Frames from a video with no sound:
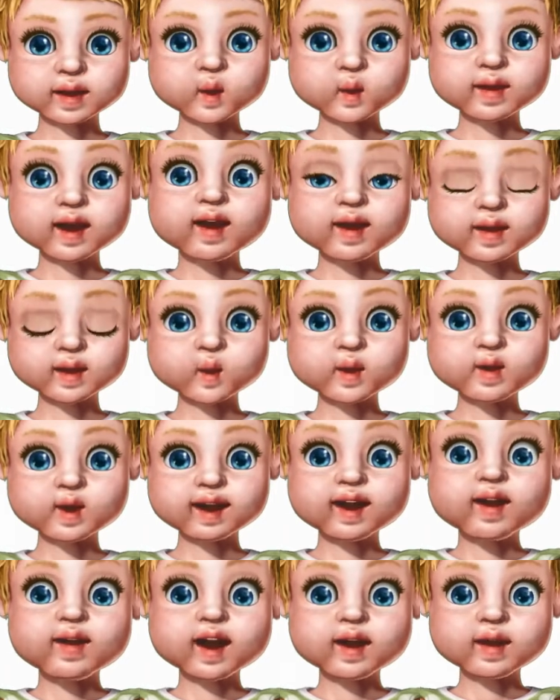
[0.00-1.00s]
go to the
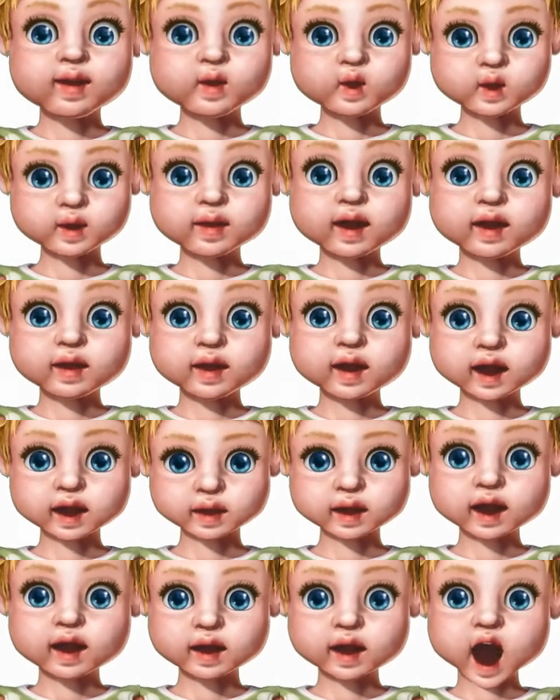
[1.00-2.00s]
sewing machine and
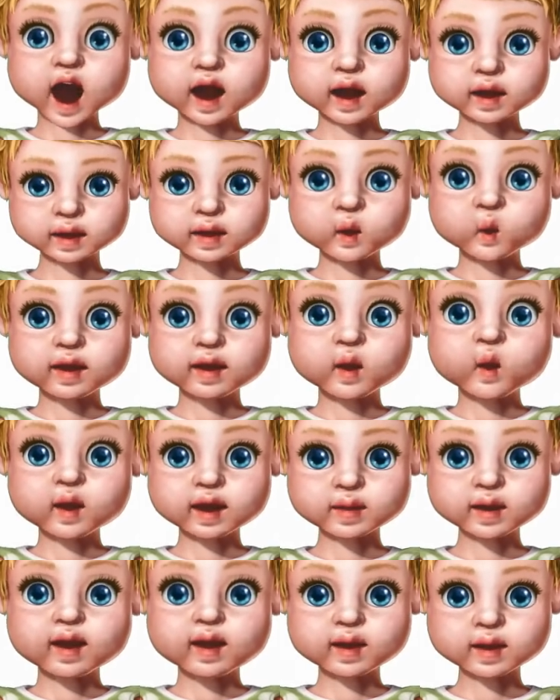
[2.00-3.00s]
sew all through
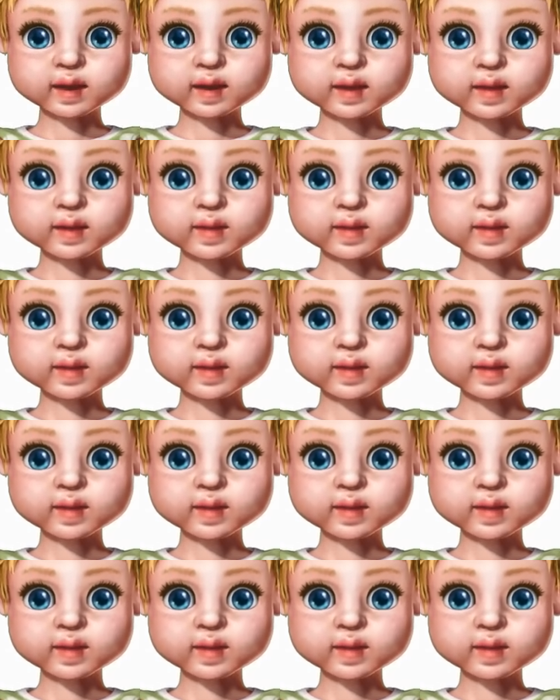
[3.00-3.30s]
like this.